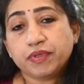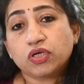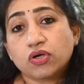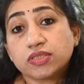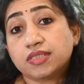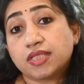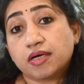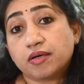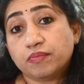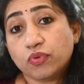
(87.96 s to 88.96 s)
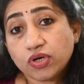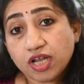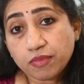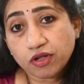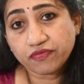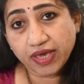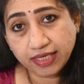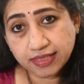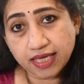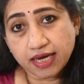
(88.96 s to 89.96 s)
because the more number of
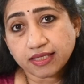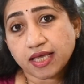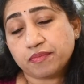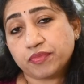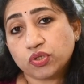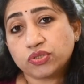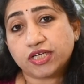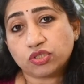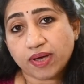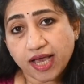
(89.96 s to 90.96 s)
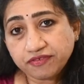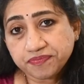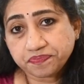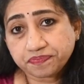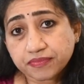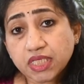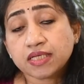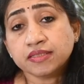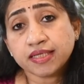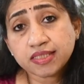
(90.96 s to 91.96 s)
eggs and the embryos that you have,
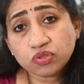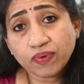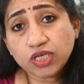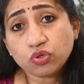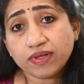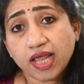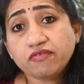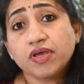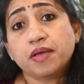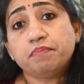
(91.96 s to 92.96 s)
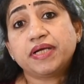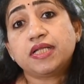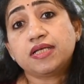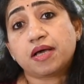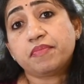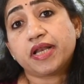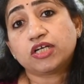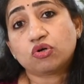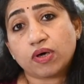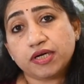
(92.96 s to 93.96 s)
that is when you will have better number
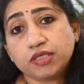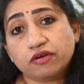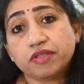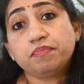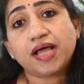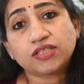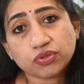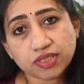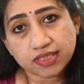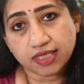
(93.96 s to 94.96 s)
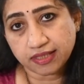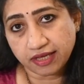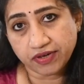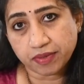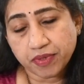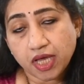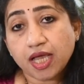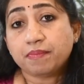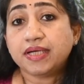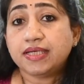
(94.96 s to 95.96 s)
and quality of the blastocysts that develop.
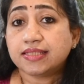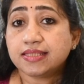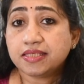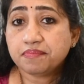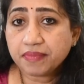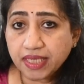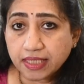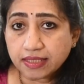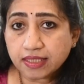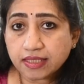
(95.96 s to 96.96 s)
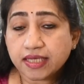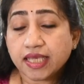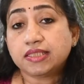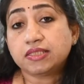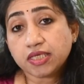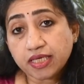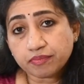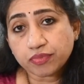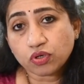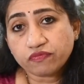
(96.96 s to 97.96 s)
But does it mean that a day 3
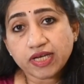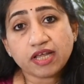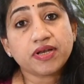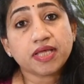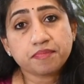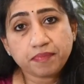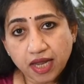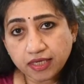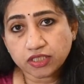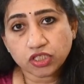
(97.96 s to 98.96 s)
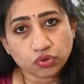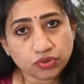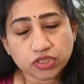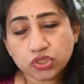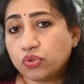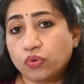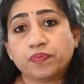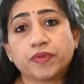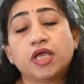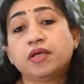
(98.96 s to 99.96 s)
embryo will never implant in the uterus? No,
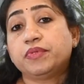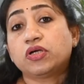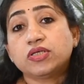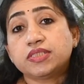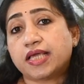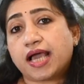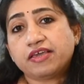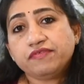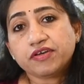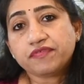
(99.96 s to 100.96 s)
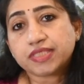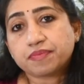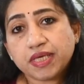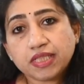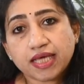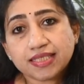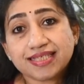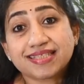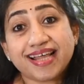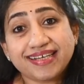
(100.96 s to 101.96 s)
because see, IVF has been there
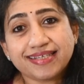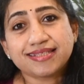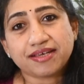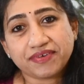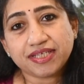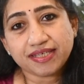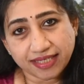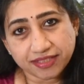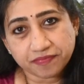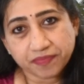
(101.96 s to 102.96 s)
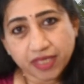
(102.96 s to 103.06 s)
since 1978.